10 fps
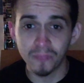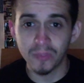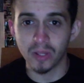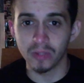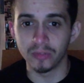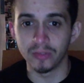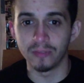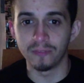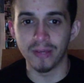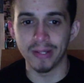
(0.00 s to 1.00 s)
other than the
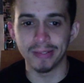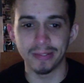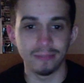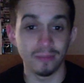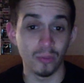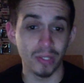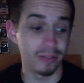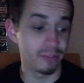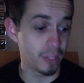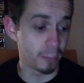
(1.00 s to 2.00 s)
fact that, okay,
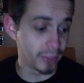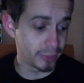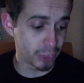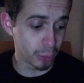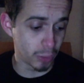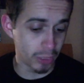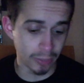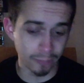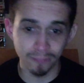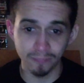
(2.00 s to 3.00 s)
it's M. Night Shyamalan,
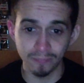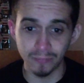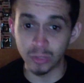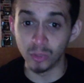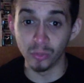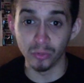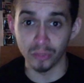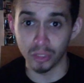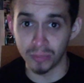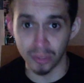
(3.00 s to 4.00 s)
there's going
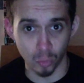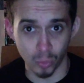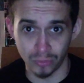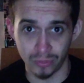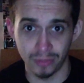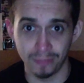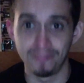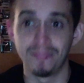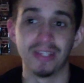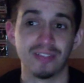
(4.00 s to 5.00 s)
to be a twist.
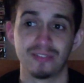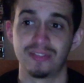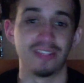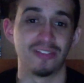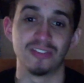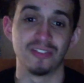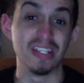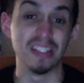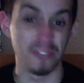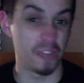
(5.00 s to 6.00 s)
That's just
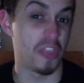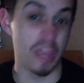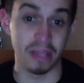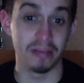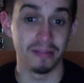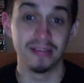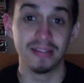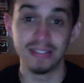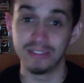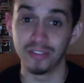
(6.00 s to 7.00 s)
his thing.
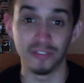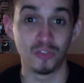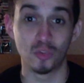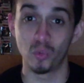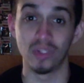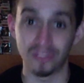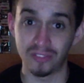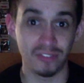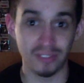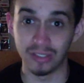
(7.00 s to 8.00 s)
He does
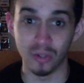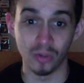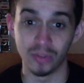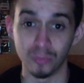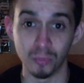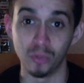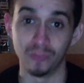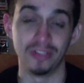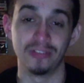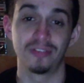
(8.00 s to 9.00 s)
twists in all his
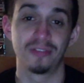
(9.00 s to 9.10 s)
movies.